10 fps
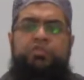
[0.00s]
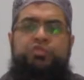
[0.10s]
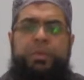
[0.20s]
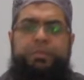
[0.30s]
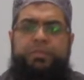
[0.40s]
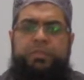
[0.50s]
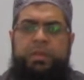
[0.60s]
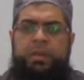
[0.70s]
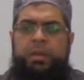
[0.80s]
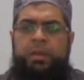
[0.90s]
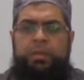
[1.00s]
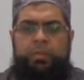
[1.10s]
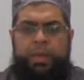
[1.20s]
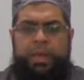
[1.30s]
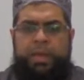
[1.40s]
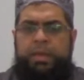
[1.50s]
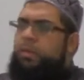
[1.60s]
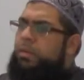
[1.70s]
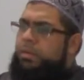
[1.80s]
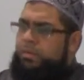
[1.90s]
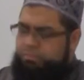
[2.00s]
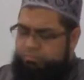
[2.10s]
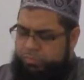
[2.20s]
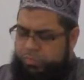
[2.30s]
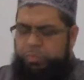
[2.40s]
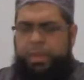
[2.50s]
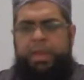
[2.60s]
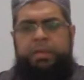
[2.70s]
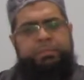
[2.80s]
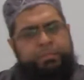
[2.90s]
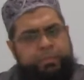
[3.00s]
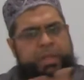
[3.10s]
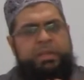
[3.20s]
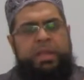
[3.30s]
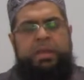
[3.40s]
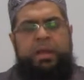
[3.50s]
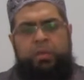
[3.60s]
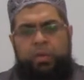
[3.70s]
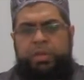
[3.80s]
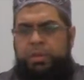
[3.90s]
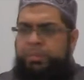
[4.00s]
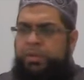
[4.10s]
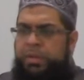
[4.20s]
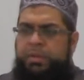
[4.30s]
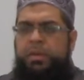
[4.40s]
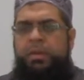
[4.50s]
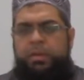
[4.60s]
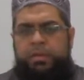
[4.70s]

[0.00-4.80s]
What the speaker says: drips where they take out, or they put in,